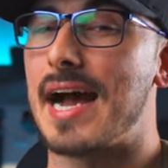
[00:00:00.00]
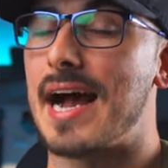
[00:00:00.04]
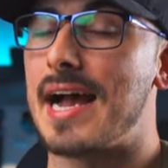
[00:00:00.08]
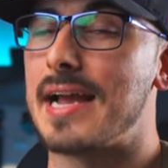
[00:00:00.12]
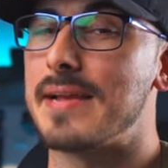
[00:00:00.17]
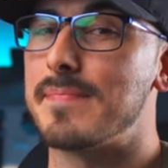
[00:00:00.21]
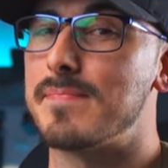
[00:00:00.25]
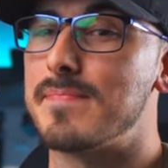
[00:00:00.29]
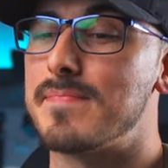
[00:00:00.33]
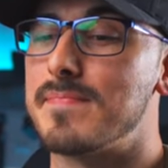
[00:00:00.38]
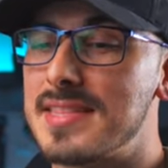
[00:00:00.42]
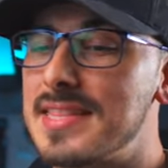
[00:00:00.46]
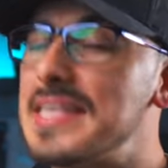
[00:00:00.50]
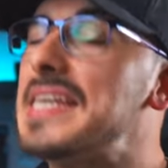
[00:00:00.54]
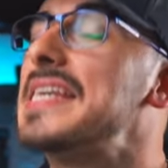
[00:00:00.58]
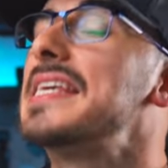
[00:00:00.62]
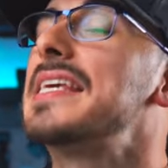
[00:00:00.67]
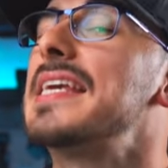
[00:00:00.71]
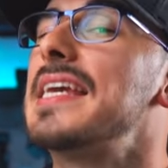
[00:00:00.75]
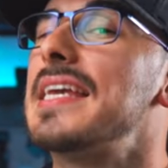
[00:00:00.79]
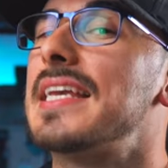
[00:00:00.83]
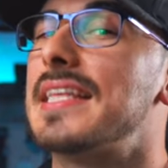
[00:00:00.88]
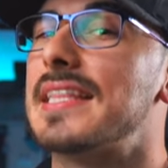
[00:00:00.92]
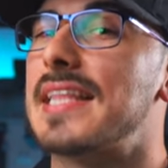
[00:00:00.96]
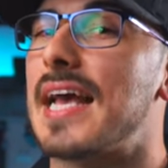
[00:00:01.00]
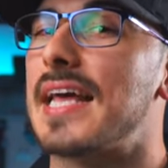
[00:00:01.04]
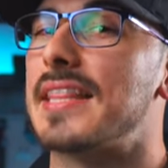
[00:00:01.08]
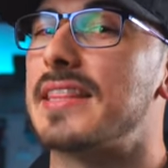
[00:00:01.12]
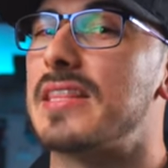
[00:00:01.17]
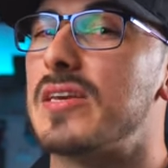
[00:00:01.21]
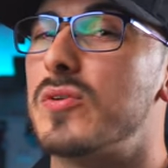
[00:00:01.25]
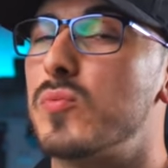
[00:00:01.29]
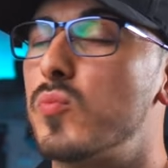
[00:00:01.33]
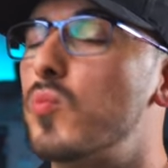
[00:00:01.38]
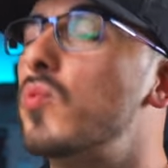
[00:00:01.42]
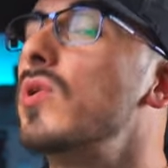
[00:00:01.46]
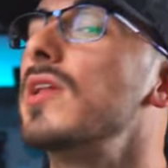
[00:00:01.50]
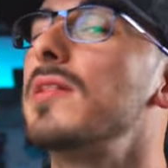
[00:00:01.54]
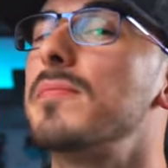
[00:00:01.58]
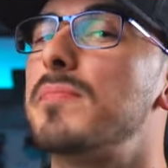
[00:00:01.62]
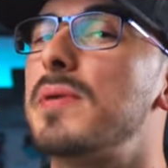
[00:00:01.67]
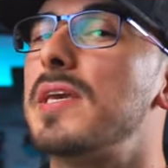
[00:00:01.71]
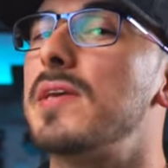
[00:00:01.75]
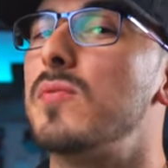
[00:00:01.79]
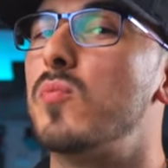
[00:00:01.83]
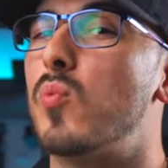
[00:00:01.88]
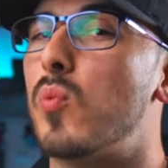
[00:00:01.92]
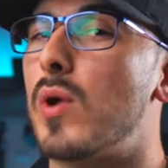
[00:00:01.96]
I'm thinking that they will
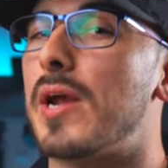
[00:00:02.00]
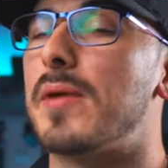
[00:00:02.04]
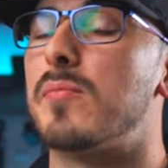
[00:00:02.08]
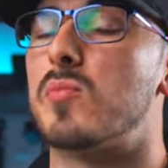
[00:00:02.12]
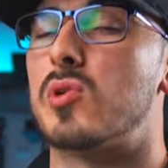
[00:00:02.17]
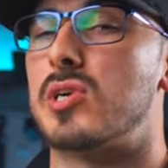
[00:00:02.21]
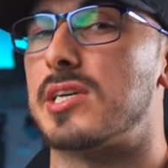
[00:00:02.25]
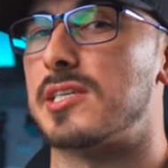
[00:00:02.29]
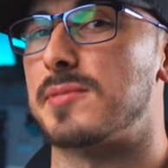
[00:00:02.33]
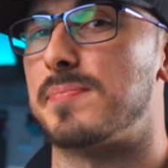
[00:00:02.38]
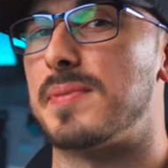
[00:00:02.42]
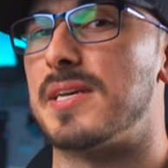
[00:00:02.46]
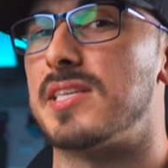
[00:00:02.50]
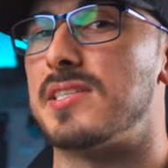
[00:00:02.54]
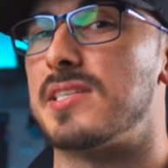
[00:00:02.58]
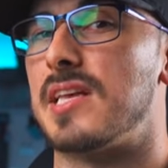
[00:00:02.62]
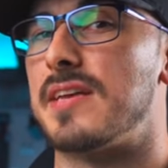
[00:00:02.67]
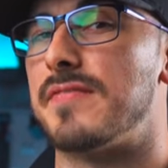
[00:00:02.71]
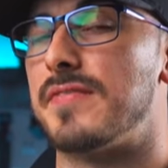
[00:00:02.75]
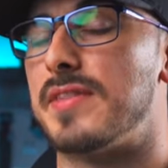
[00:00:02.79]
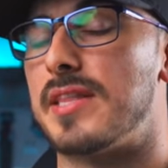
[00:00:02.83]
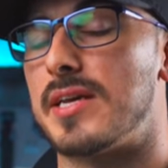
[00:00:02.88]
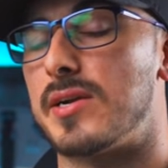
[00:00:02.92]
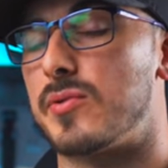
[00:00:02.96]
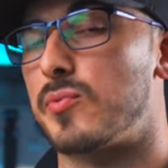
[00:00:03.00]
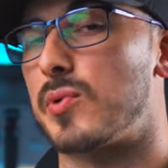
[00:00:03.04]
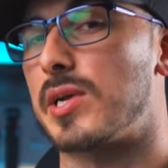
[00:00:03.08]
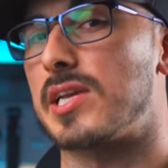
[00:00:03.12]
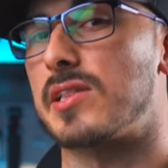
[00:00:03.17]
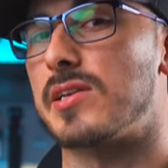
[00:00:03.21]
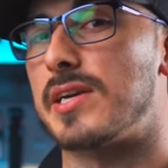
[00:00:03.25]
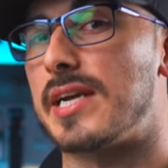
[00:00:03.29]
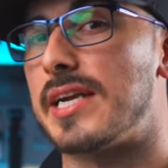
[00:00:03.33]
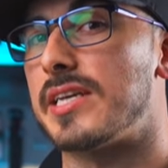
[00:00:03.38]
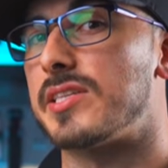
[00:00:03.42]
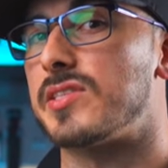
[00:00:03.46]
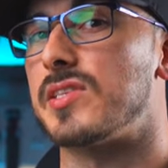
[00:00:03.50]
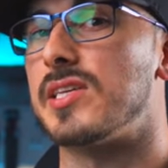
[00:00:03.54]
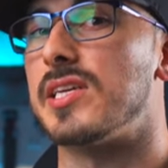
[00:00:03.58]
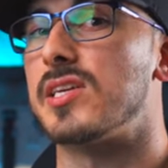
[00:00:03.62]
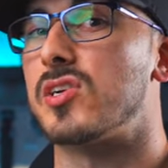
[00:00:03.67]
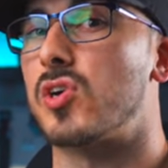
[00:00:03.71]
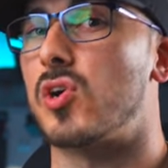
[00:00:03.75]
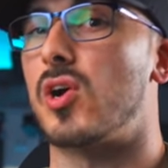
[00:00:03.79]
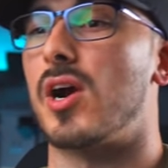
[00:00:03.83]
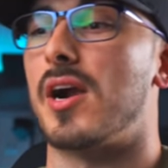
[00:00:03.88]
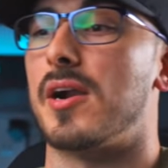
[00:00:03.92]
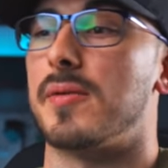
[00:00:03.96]
be way more expensive than a regular SD
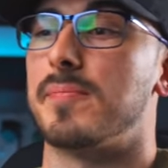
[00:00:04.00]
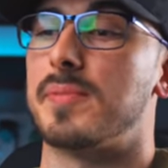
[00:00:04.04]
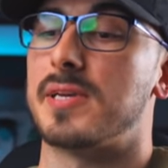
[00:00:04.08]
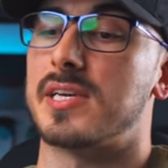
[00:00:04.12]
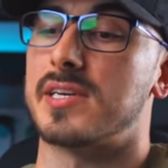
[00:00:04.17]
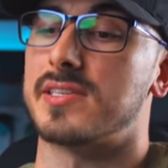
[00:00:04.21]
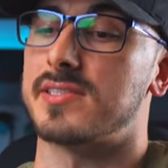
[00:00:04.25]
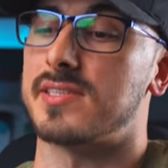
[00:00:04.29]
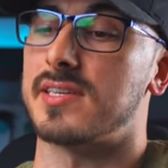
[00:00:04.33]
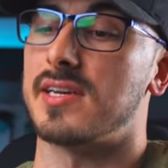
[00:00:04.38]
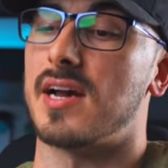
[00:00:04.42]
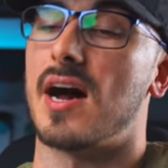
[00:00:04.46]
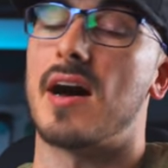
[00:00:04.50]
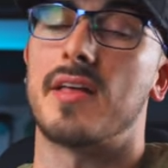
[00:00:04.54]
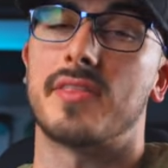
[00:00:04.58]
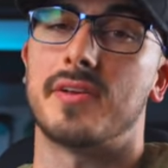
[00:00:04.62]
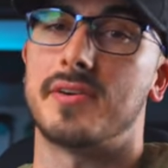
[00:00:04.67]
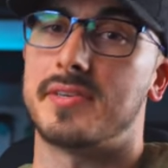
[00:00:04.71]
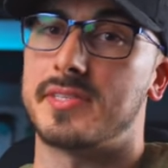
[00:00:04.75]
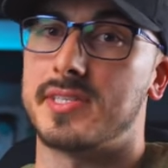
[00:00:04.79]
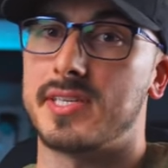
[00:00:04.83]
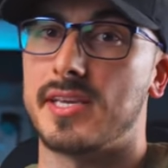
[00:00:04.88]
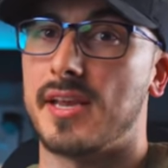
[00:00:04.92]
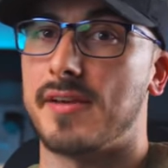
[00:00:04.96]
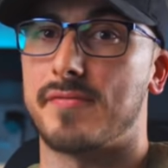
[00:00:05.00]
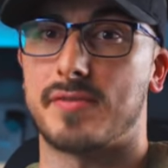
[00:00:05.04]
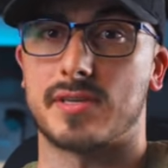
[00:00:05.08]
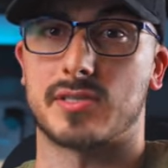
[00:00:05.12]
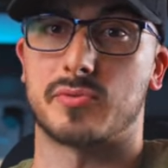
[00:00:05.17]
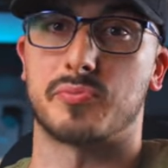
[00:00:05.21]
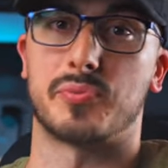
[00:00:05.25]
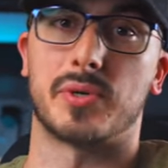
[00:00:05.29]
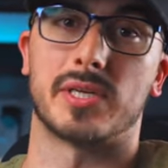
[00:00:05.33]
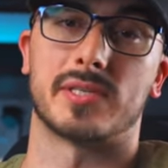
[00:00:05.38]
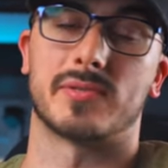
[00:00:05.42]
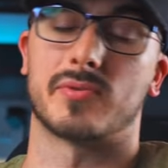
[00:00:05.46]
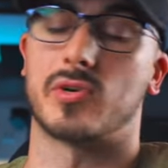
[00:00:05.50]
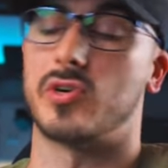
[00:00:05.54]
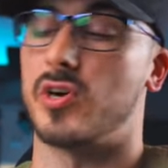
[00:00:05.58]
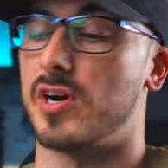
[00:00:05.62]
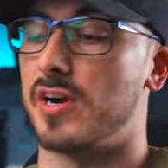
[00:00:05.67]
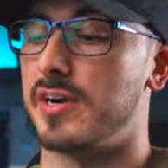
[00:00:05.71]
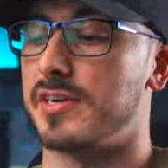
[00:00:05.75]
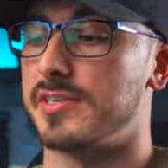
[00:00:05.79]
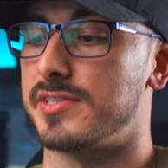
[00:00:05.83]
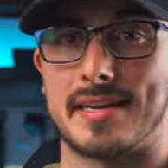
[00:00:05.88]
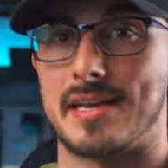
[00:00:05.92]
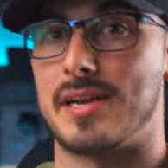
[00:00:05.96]
card, because the other CF Express
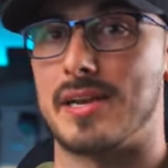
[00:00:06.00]
cards